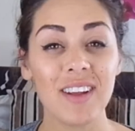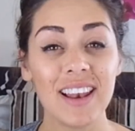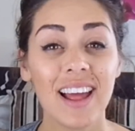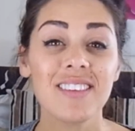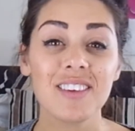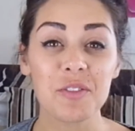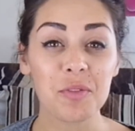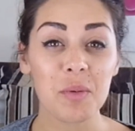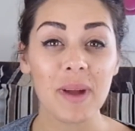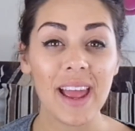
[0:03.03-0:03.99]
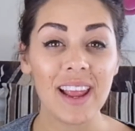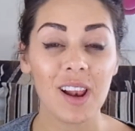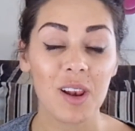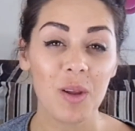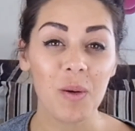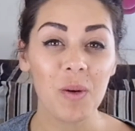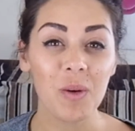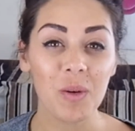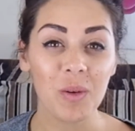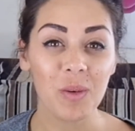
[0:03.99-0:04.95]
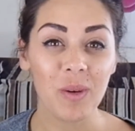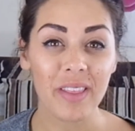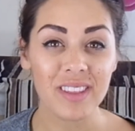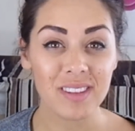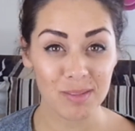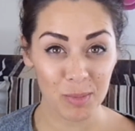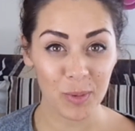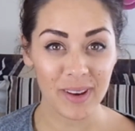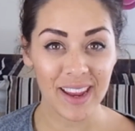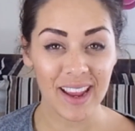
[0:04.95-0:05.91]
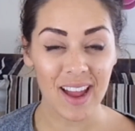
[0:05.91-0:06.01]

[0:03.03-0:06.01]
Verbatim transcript: landed from a long haul this morning.